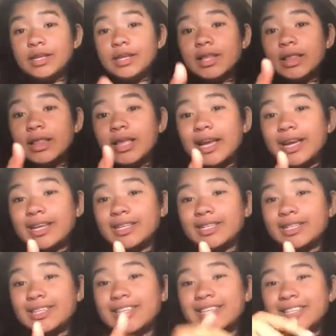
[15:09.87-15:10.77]
If you did,
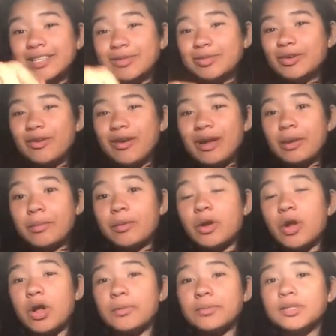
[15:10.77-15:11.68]
like,
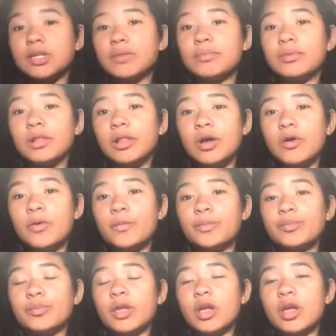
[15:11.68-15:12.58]
subscribe, comment down
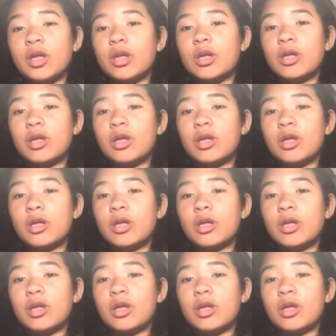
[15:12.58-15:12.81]
below